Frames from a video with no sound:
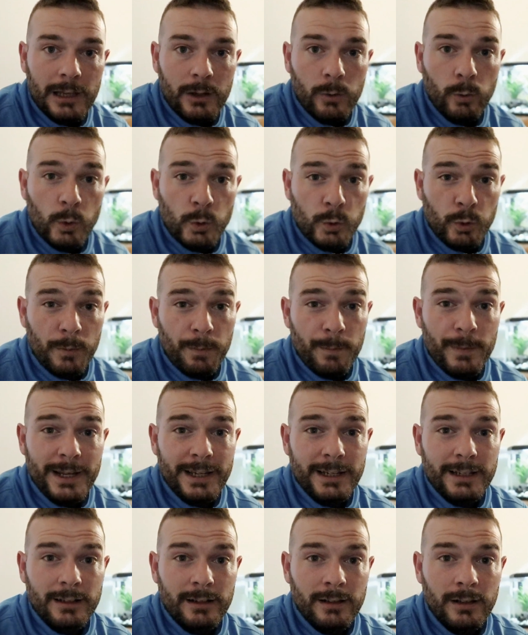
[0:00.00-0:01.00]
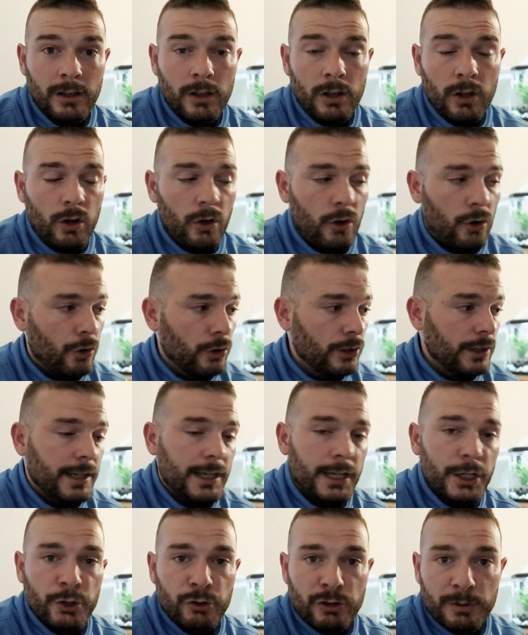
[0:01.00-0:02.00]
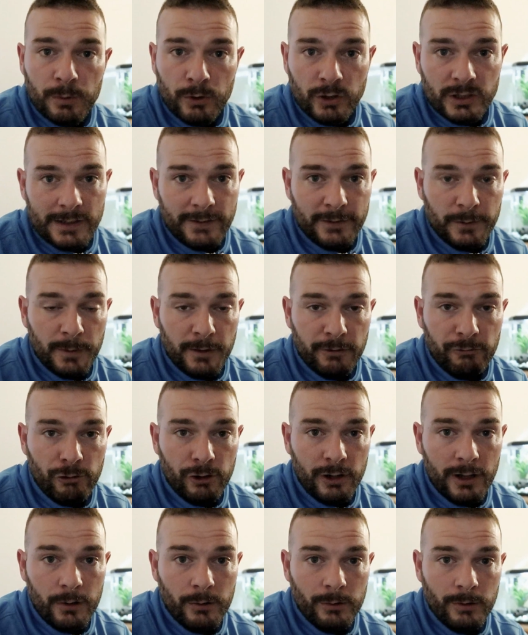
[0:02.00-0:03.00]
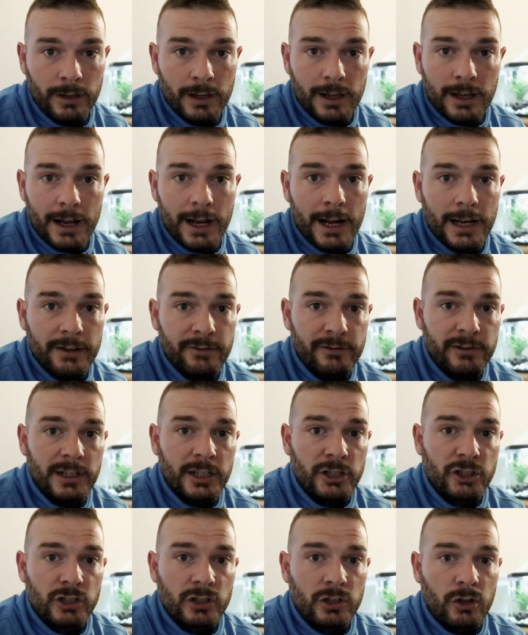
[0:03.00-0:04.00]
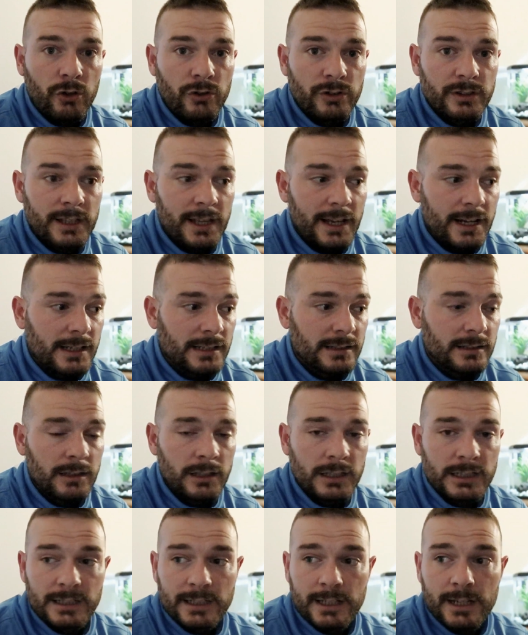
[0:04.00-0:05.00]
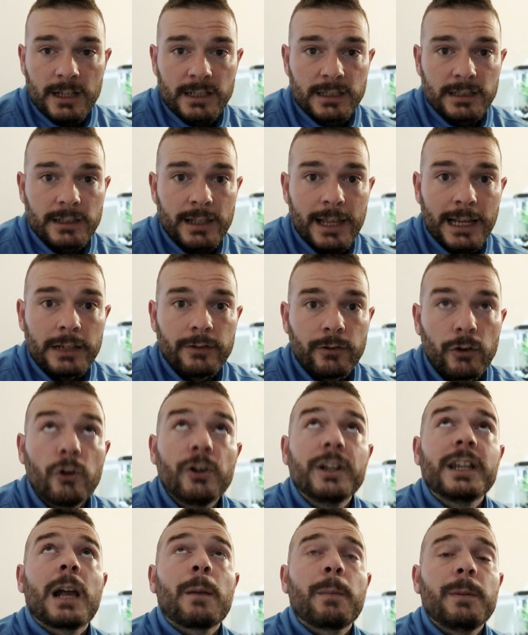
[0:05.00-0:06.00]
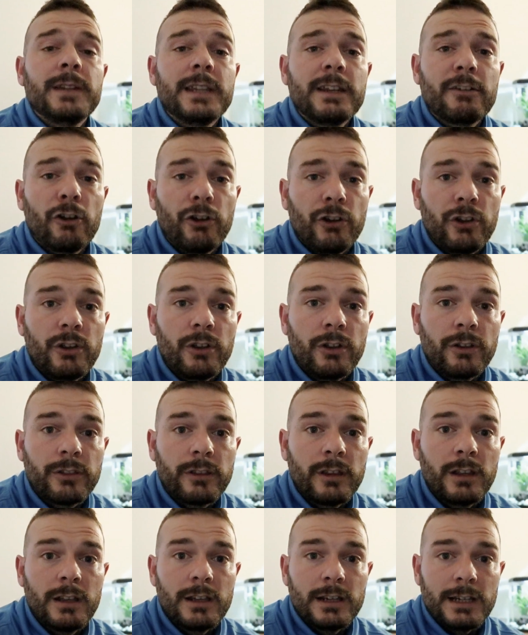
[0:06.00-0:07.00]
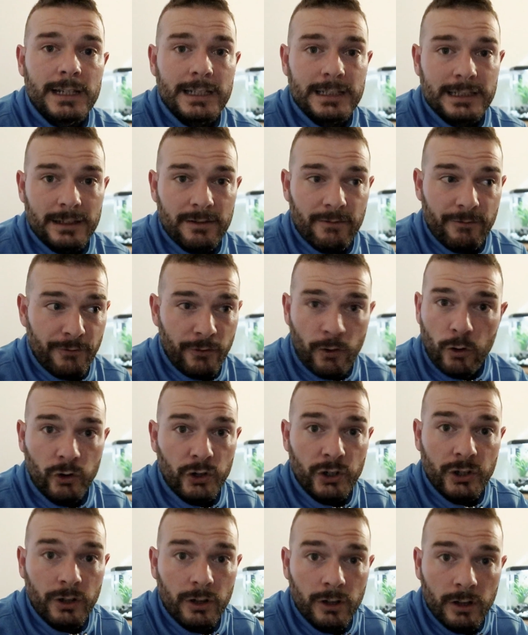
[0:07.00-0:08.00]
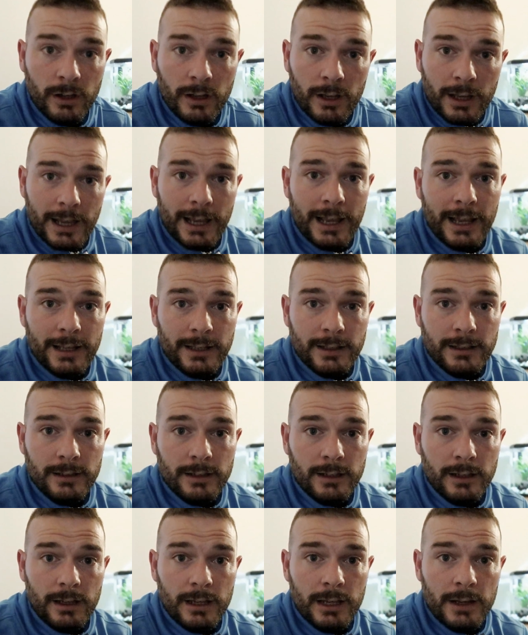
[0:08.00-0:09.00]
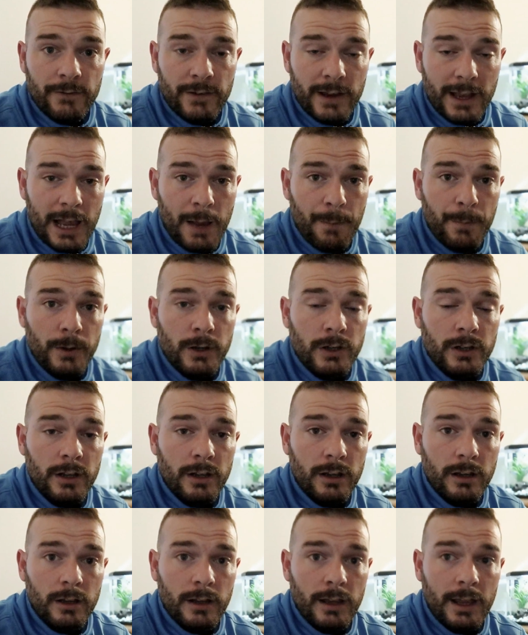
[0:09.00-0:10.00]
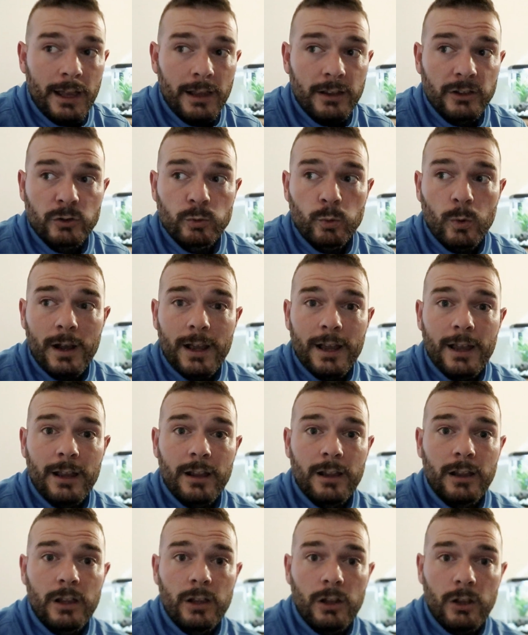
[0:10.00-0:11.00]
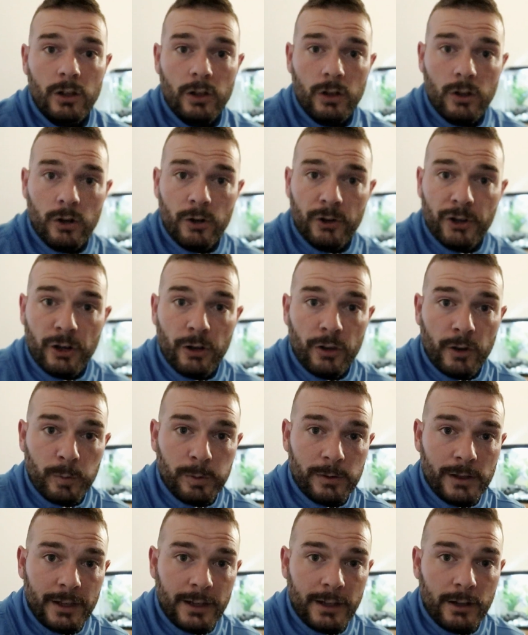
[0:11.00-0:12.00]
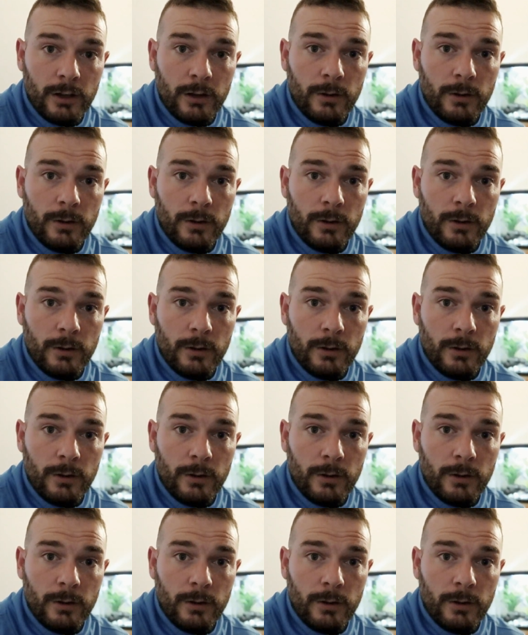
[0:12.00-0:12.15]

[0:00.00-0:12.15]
Which would mean all the history books have to be thrown out. Any religious context that states life only happened here on Earth is void. And if it happened elsewhere on another planet